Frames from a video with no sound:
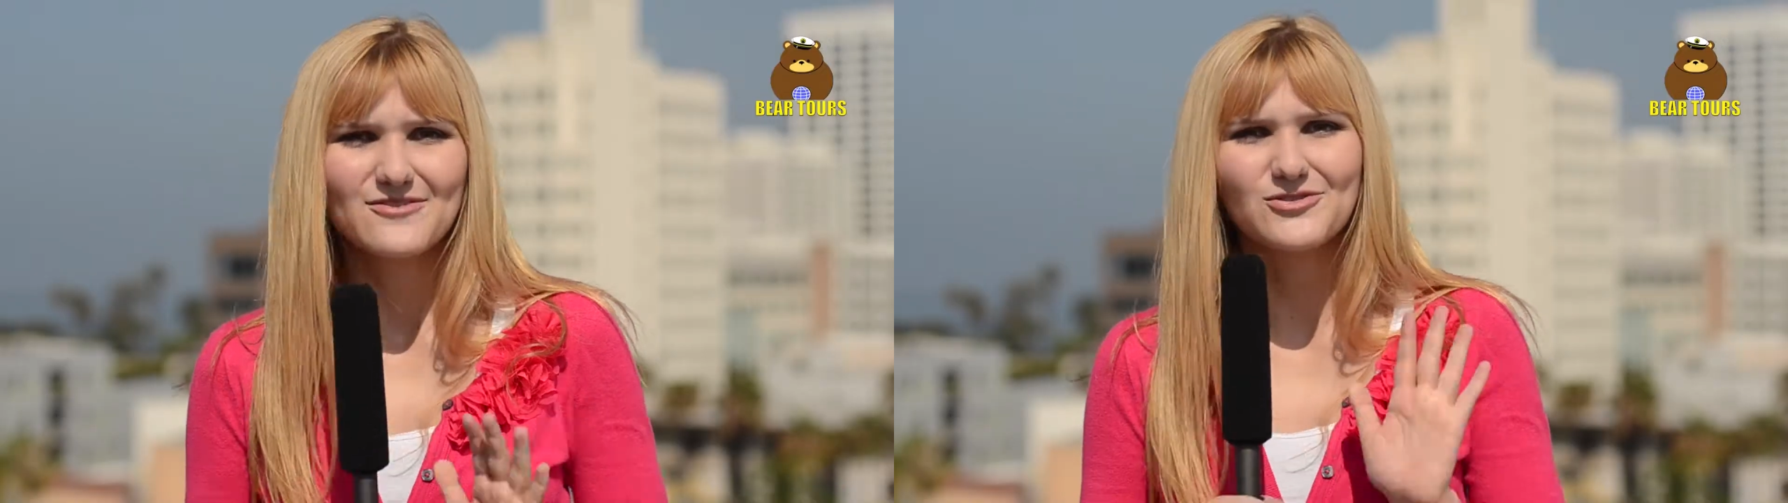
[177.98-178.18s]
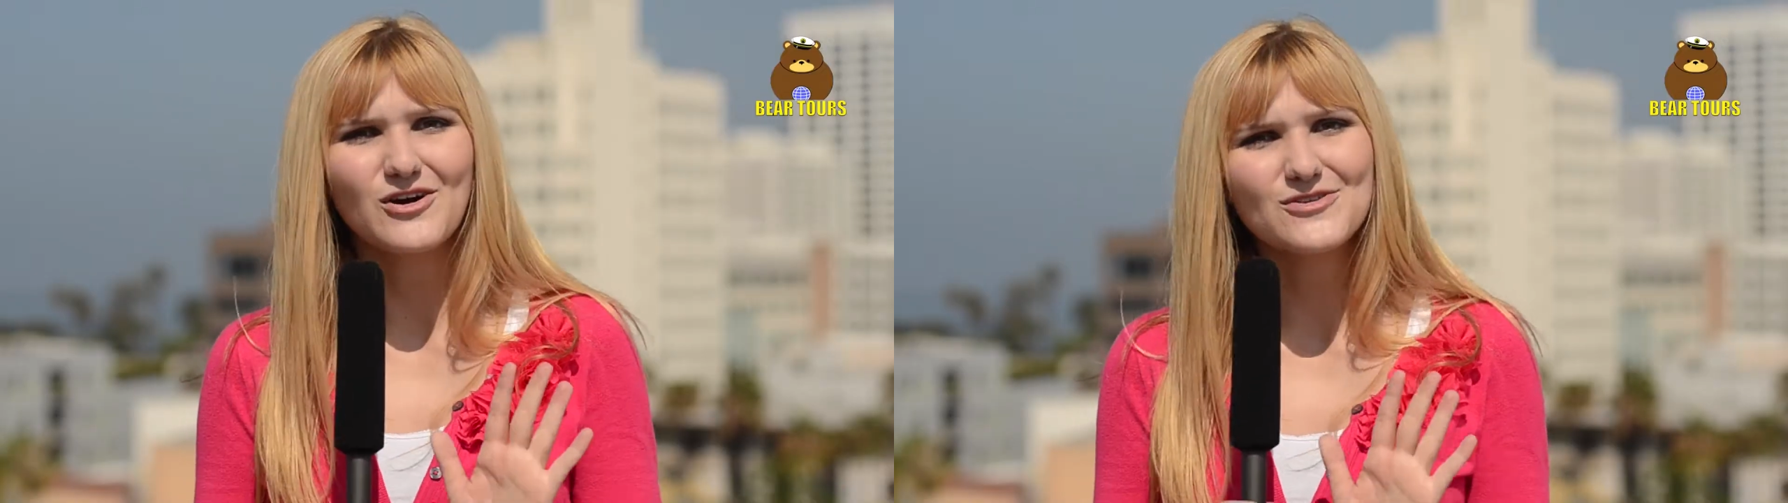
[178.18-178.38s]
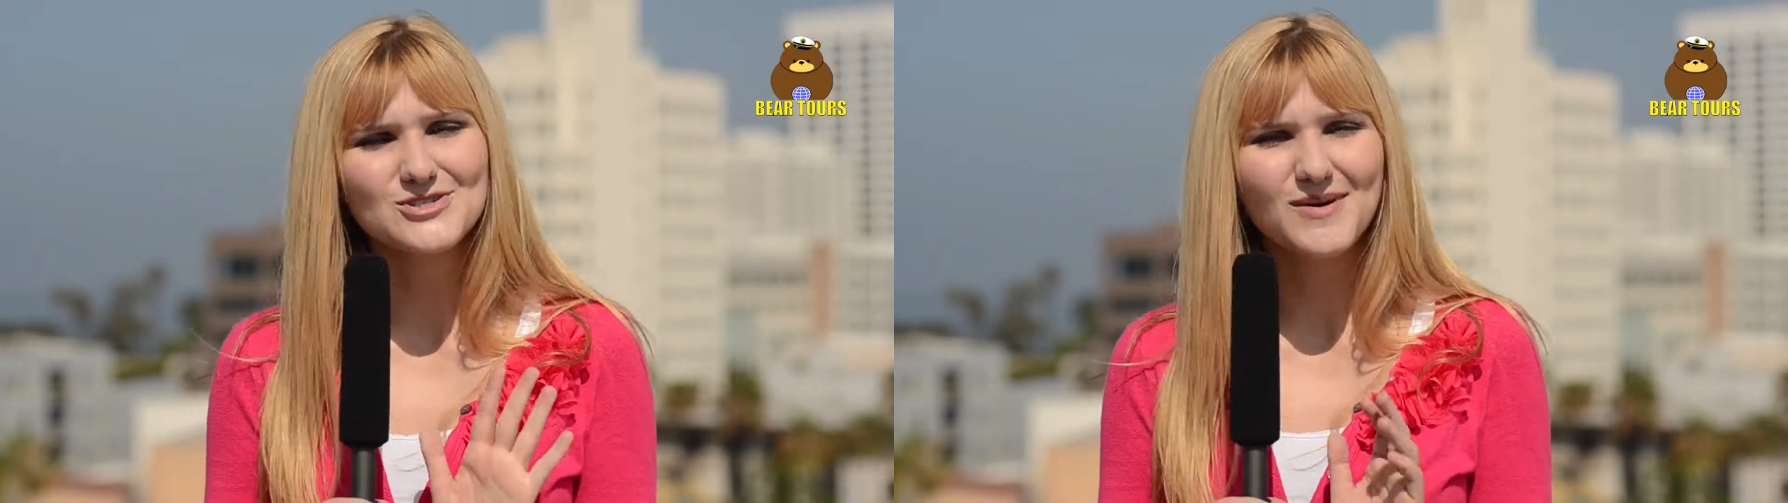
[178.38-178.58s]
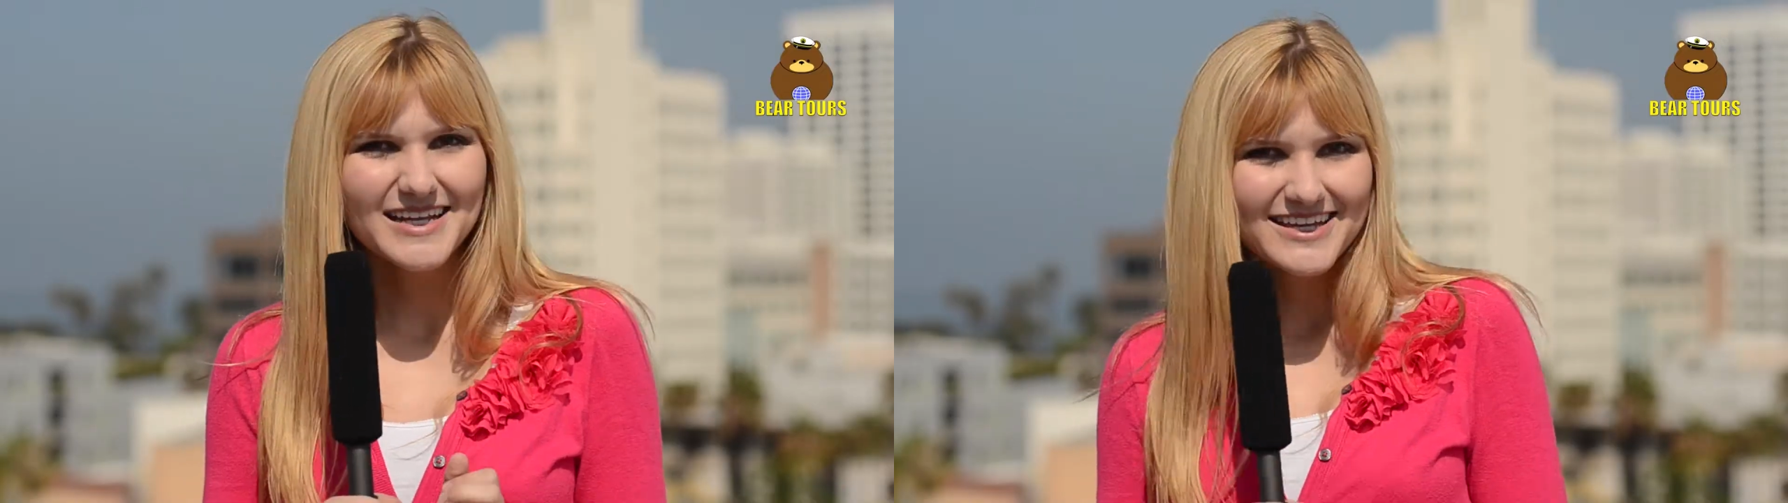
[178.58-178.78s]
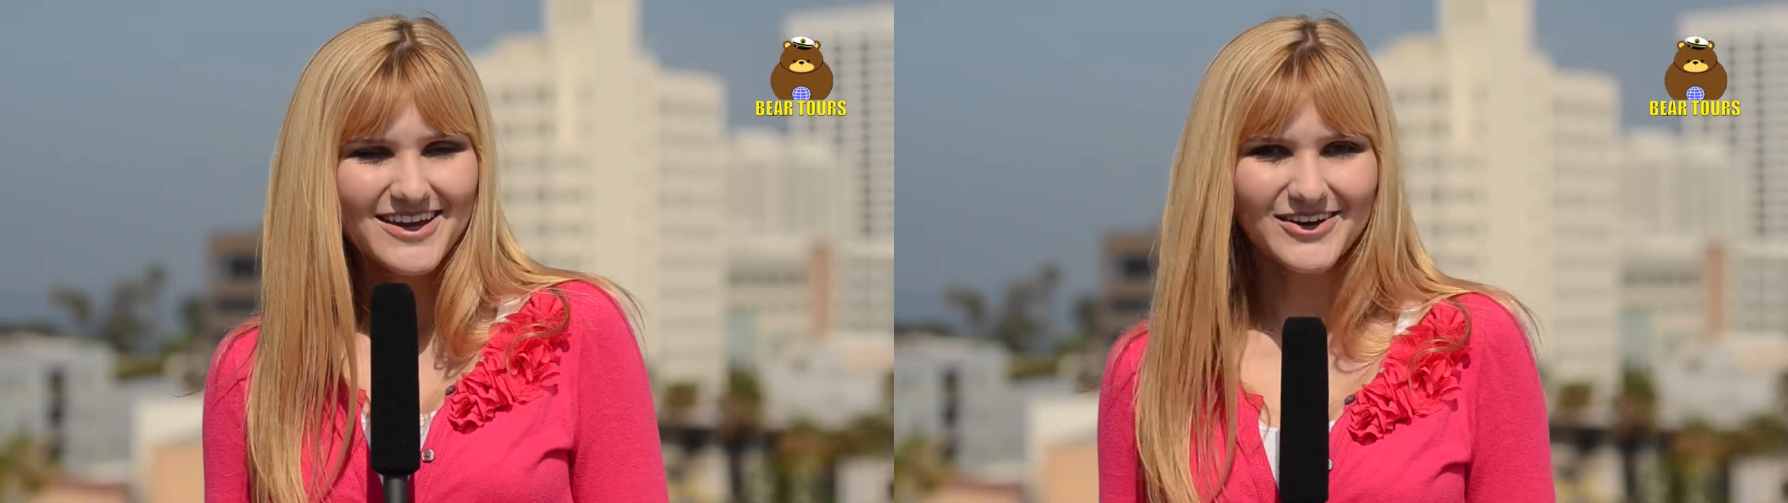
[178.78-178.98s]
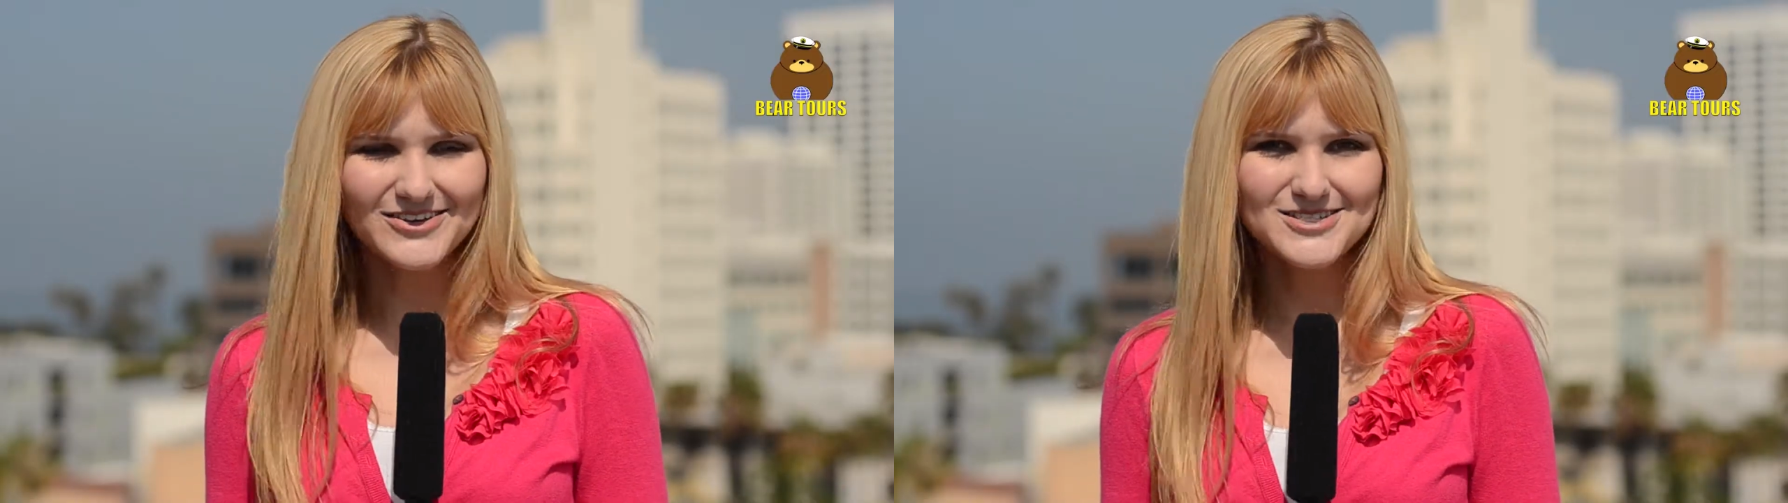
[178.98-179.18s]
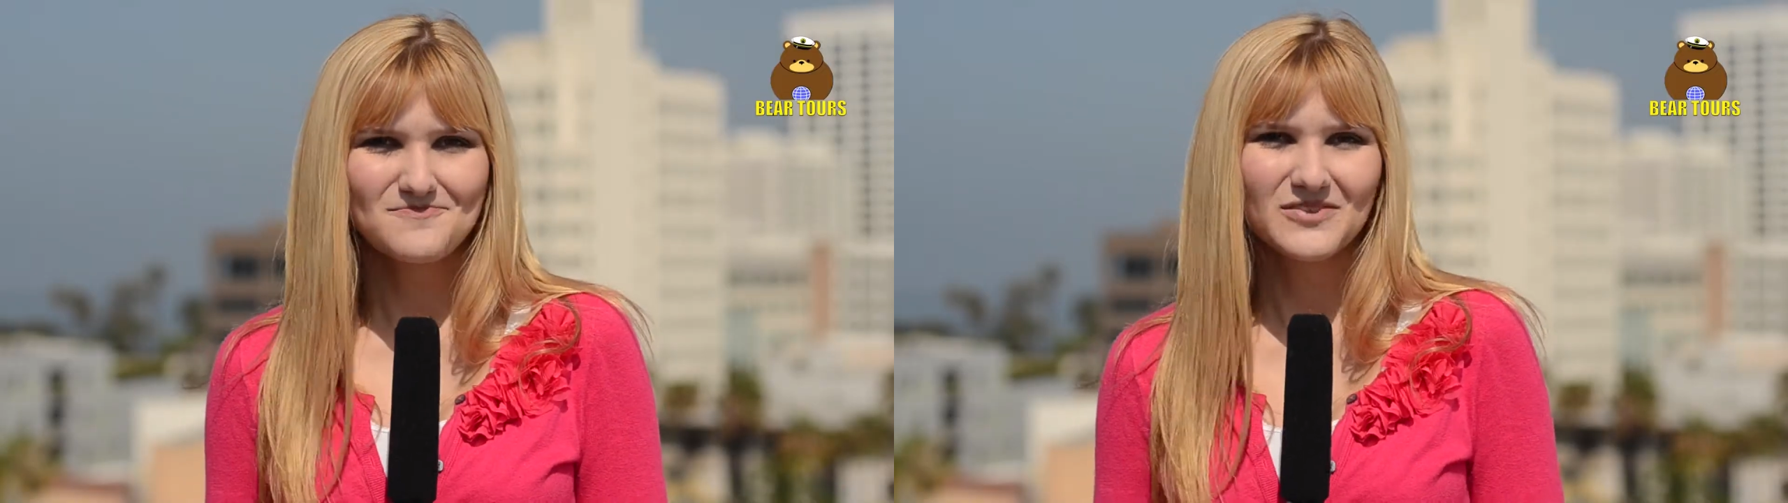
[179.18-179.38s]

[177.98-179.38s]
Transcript: For over twenty years,